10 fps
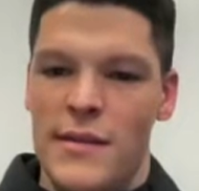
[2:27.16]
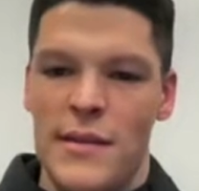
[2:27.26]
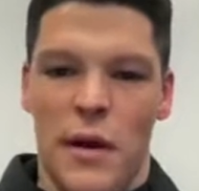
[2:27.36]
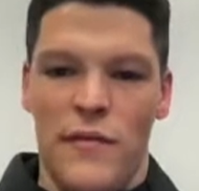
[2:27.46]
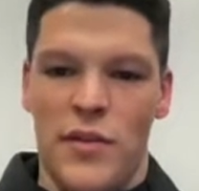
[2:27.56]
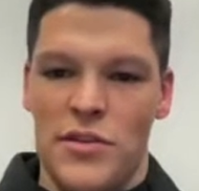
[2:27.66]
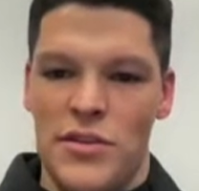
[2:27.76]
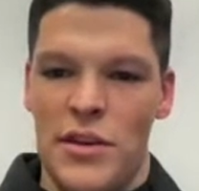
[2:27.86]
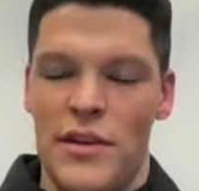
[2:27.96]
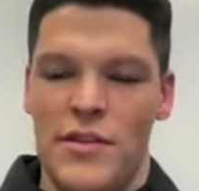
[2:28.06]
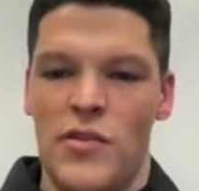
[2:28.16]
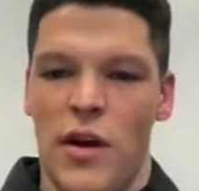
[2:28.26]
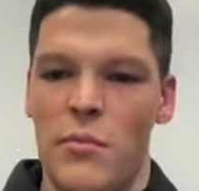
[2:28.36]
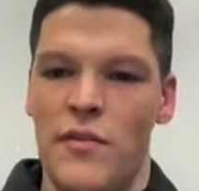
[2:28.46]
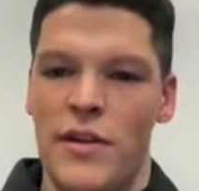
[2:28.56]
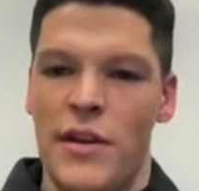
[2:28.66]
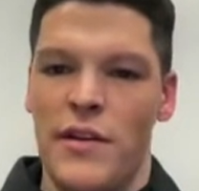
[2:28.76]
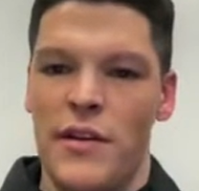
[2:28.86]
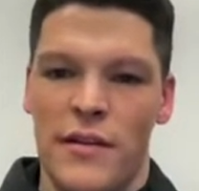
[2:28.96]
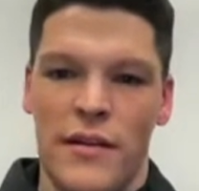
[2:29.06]
is my first year, so I moved
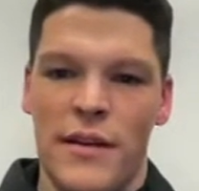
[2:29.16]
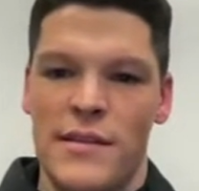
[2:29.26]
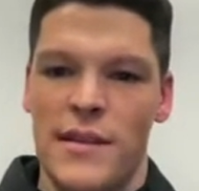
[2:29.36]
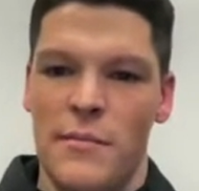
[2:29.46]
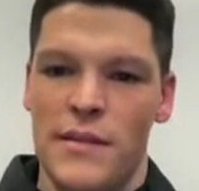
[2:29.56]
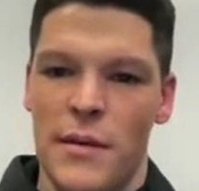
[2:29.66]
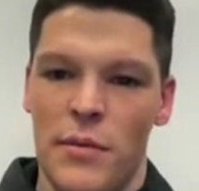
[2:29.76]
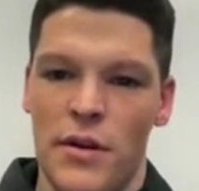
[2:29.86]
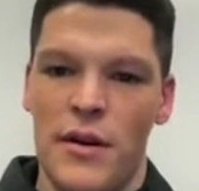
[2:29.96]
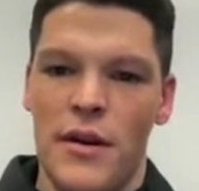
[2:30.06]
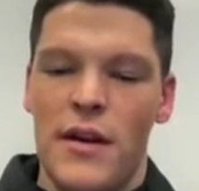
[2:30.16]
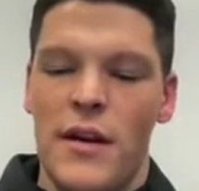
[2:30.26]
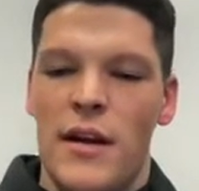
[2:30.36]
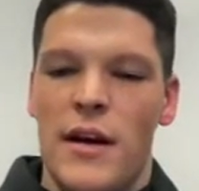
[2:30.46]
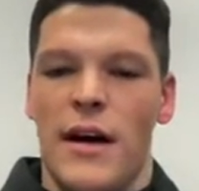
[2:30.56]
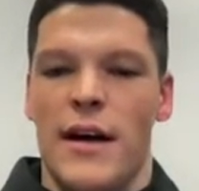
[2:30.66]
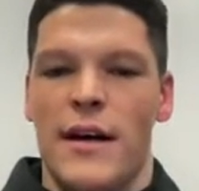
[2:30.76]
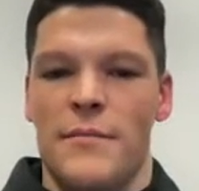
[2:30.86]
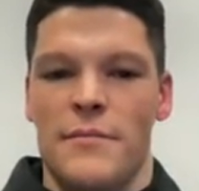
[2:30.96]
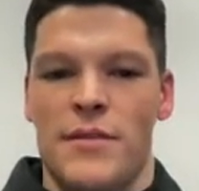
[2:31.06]
here in September.
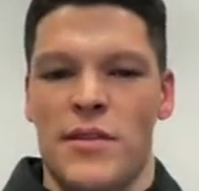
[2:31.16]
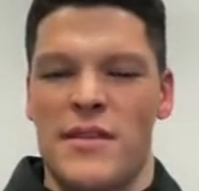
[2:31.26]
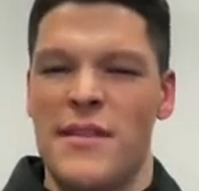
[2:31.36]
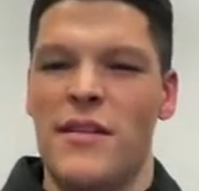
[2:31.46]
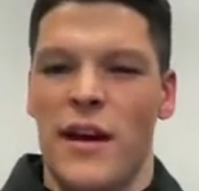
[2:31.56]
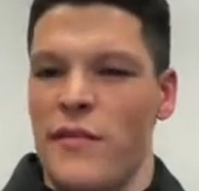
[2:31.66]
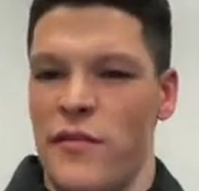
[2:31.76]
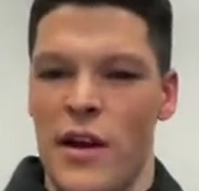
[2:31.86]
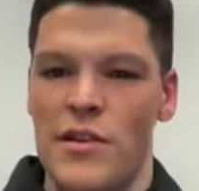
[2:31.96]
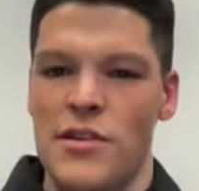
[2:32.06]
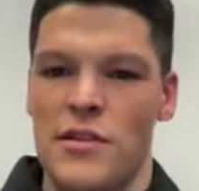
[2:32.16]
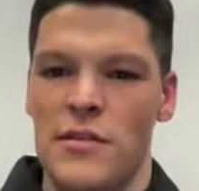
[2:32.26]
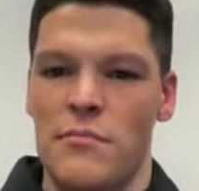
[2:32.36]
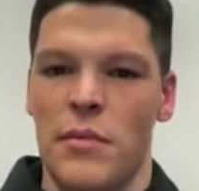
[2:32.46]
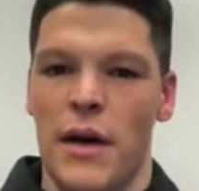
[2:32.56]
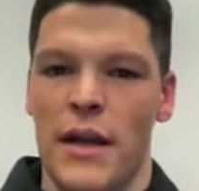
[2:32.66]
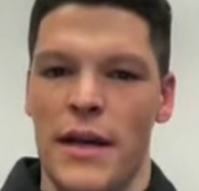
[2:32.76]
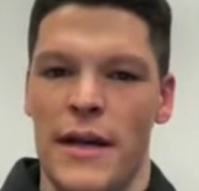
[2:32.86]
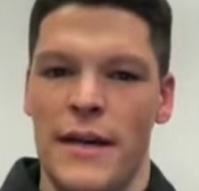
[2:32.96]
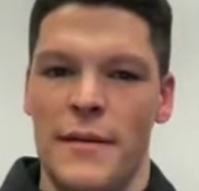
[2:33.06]
So it's still kind of fresh, but it
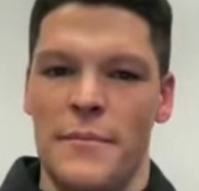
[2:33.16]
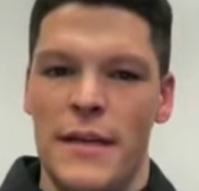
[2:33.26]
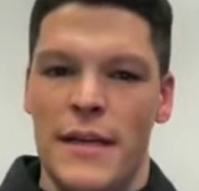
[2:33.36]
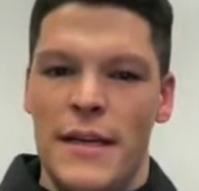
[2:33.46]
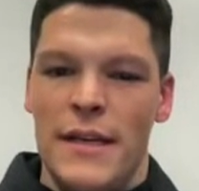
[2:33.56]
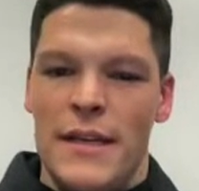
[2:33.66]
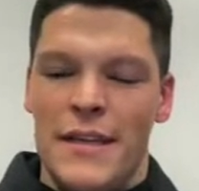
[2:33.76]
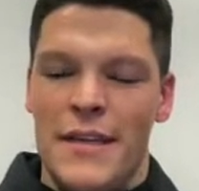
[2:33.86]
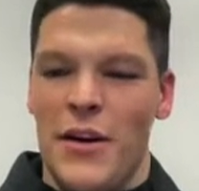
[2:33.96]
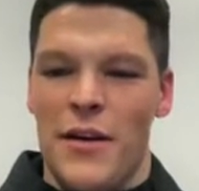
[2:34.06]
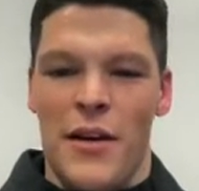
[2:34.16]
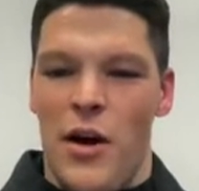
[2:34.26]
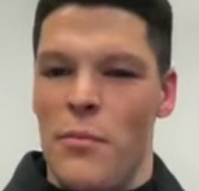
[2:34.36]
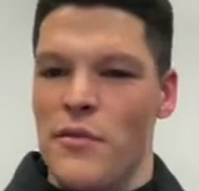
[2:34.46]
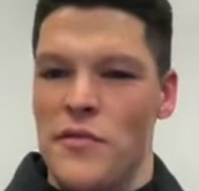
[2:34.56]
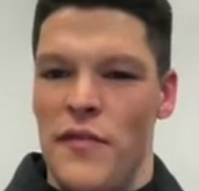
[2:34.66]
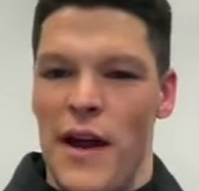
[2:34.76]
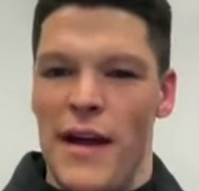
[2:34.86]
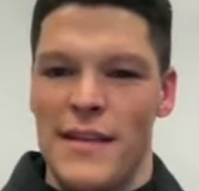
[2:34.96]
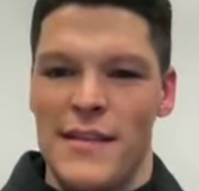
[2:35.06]
all moves
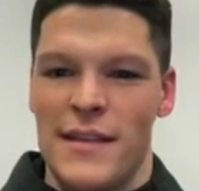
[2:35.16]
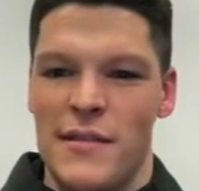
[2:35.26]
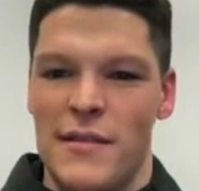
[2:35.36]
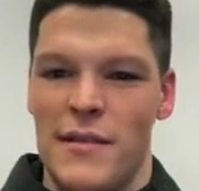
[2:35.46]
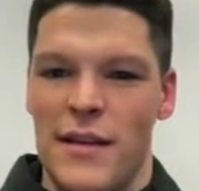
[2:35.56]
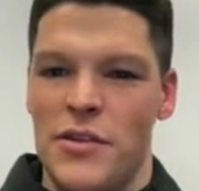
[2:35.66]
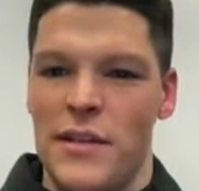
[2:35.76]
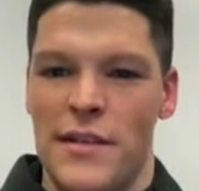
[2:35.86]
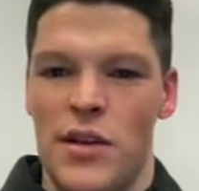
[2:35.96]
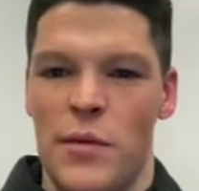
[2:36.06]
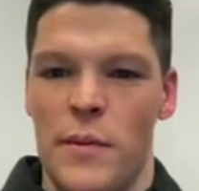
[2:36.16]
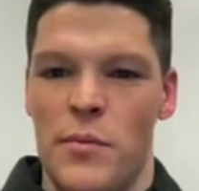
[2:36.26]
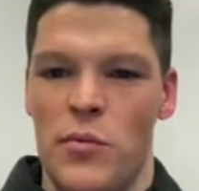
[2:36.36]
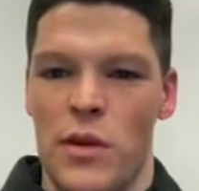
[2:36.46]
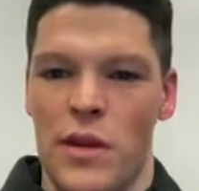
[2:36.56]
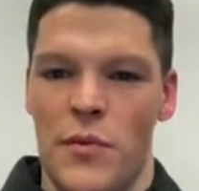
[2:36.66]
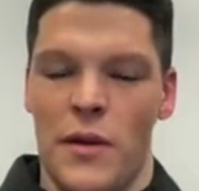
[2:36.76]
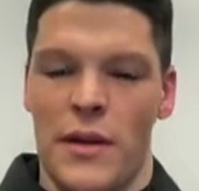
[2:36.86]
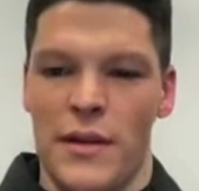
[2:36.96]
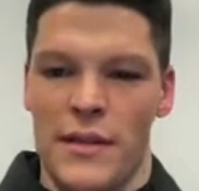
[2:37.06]
fast, and you get to know people really
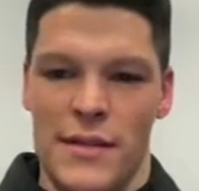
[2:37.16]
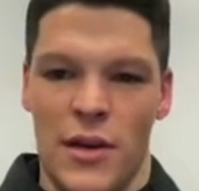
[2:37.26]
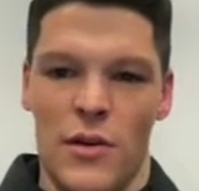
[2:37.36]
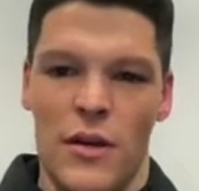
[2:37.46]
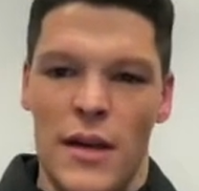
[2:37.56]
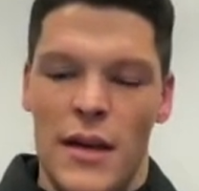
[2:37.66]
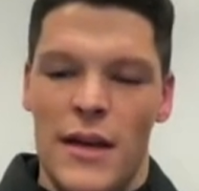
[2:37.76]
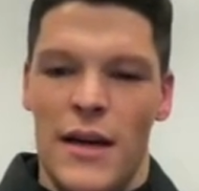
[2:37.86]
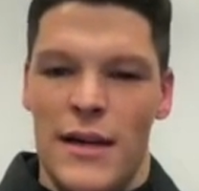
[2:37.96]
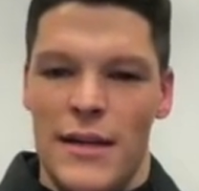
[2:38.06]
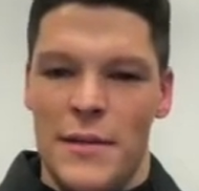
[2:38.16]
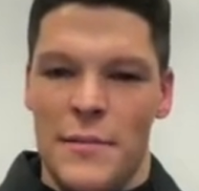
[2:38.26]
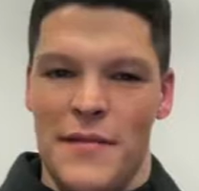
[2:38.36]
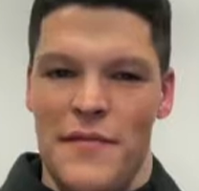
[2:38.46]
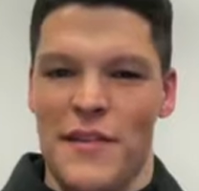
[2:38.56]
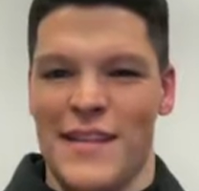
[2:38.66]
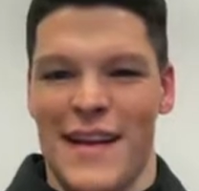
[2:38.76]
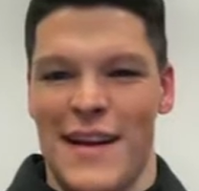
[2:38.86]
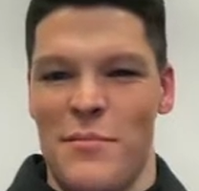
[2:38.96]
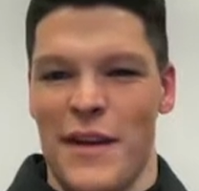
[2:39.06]
quickly. So it feels
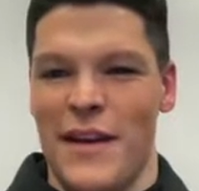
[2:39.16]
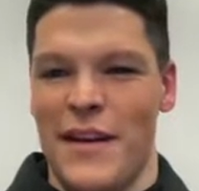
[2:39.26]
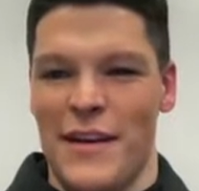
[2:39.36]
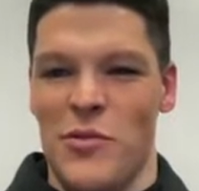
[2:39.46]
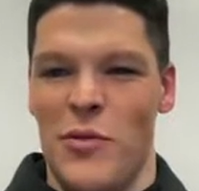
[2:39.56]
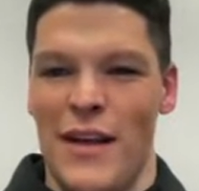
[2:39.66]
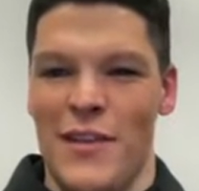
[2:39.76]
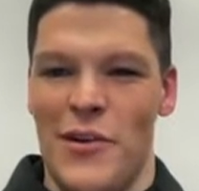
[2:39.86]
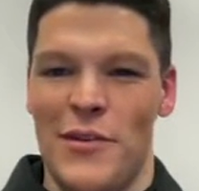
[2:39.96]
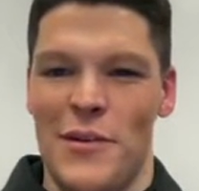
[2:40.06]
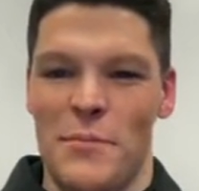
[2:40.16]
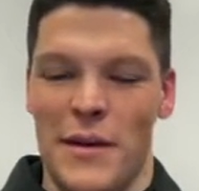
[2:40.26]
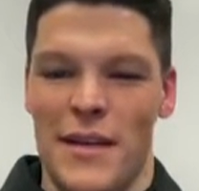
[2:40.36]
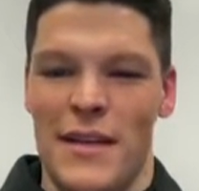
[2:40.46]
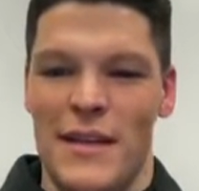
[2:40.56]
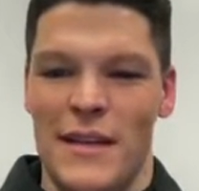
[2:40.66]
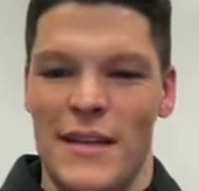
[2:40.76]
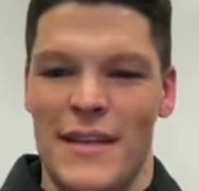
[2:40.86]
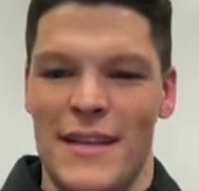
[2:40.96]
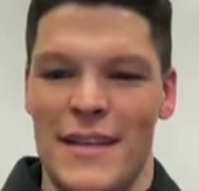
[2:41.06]
like I've been here a little while longer, but
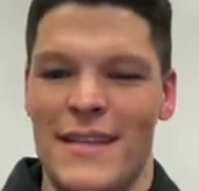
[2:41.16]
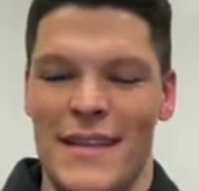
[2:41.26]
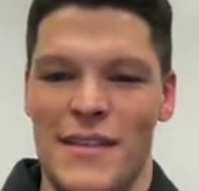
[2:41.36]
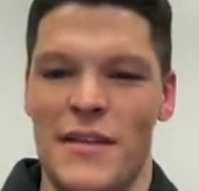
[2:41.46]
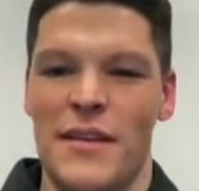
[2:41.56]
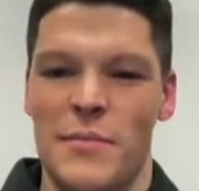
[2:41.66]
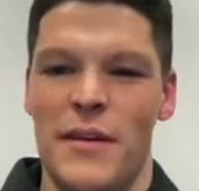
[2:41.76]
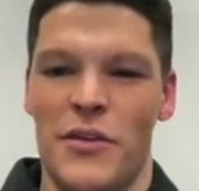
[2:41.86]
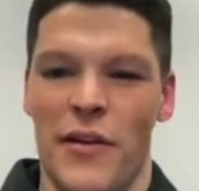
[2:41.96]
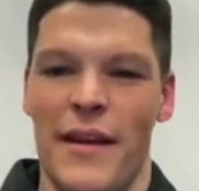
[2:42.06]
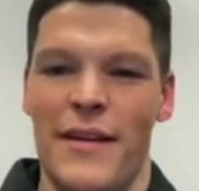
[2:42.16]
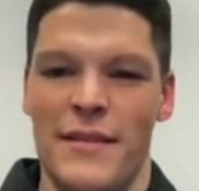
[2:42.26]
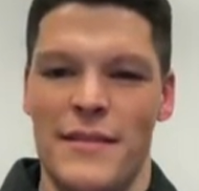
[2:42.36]
it's been great.